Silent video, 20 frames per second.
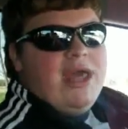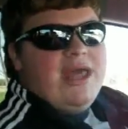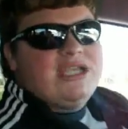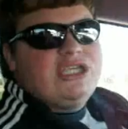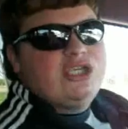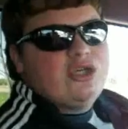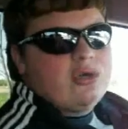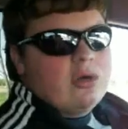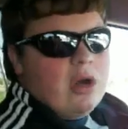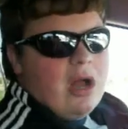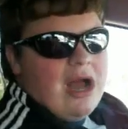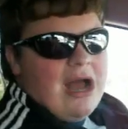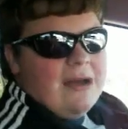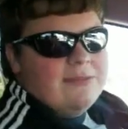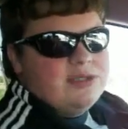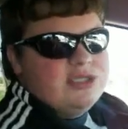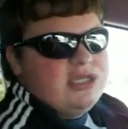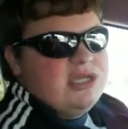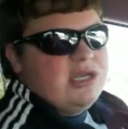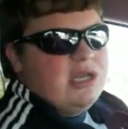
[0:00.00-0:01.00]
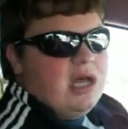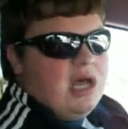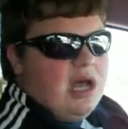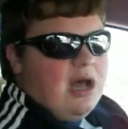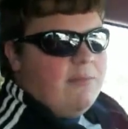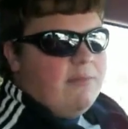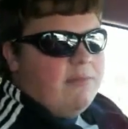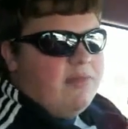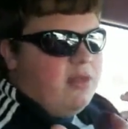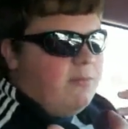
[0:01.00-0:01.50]
It's your option.
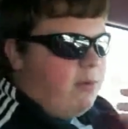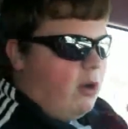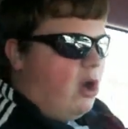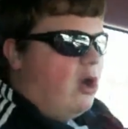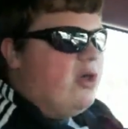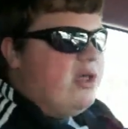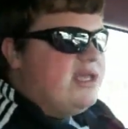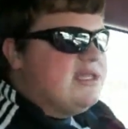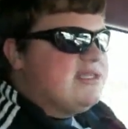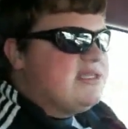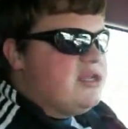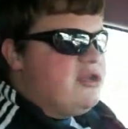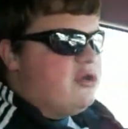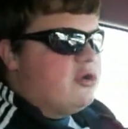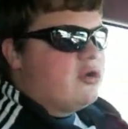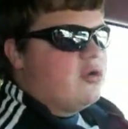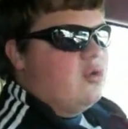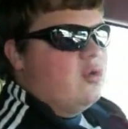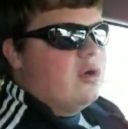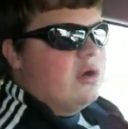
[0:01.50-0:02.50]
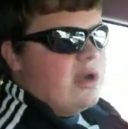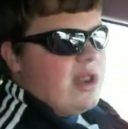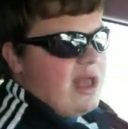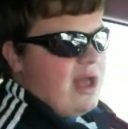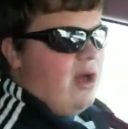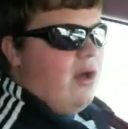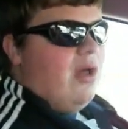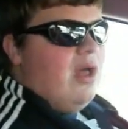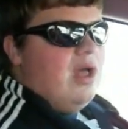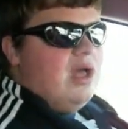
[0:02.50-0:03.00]
The ball is in your court
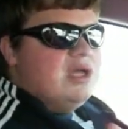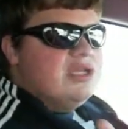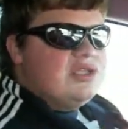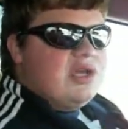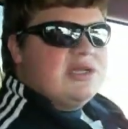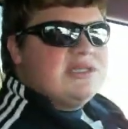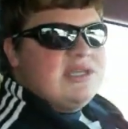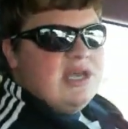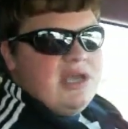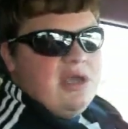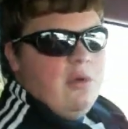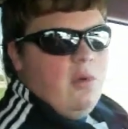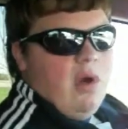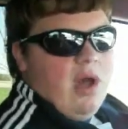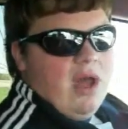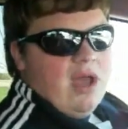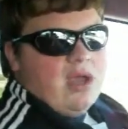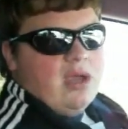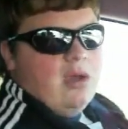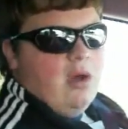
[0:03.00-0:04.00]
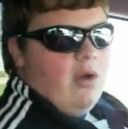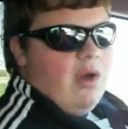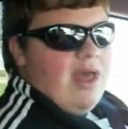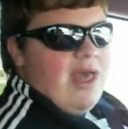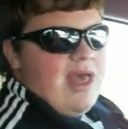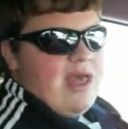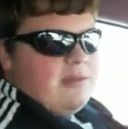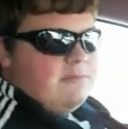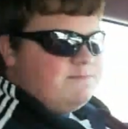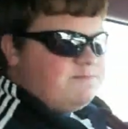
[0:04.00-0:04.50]
now, so I'll tell you what. Go
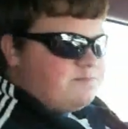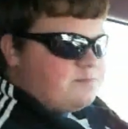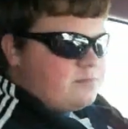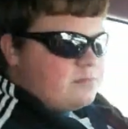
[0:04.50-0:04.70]
ahead